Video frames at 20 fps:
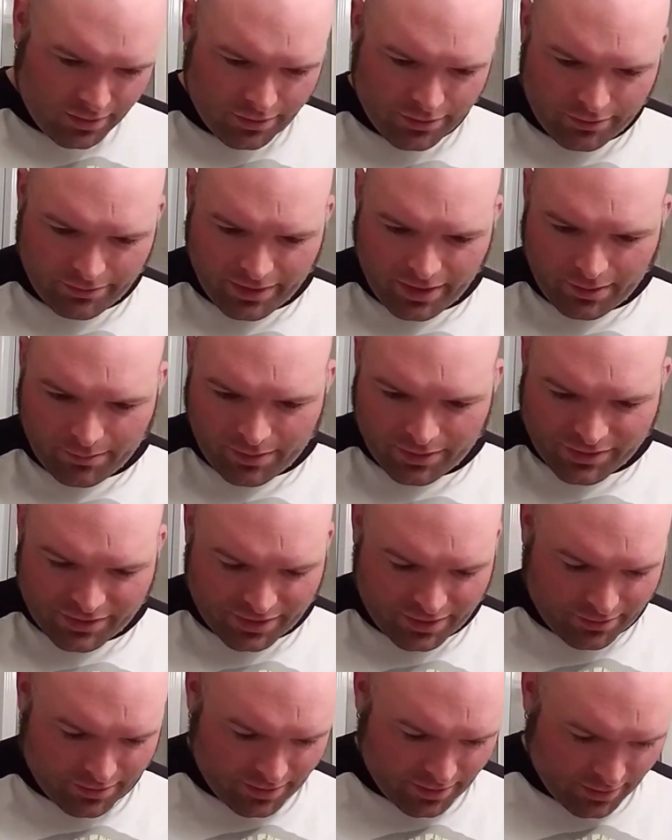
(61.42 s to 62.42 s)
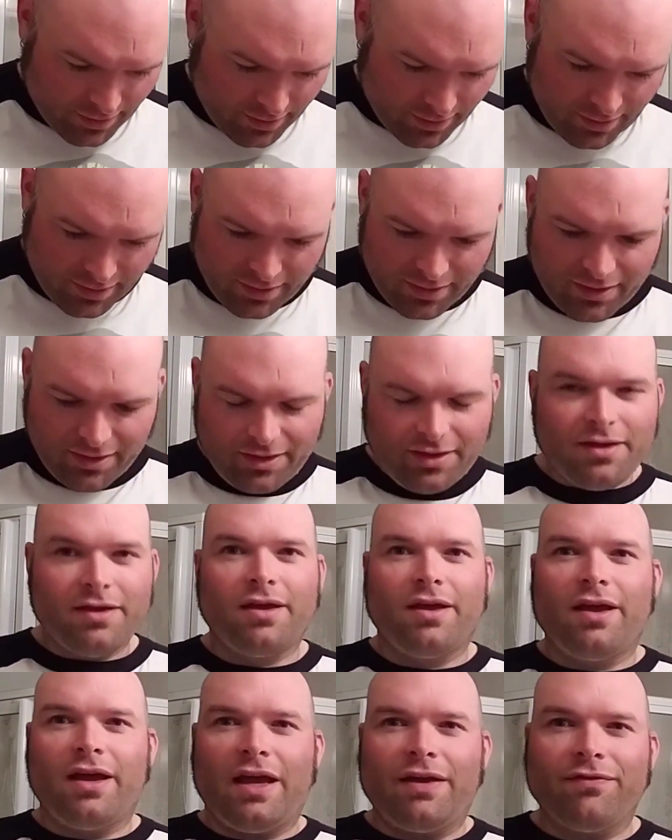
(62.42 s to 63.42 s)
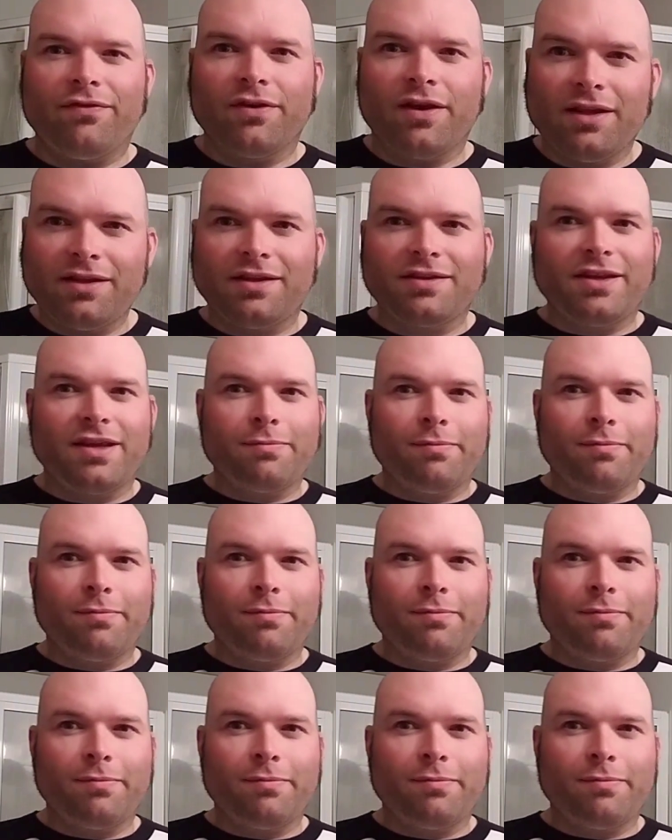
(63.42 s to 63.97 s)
Although we got to watch out here. I forgot to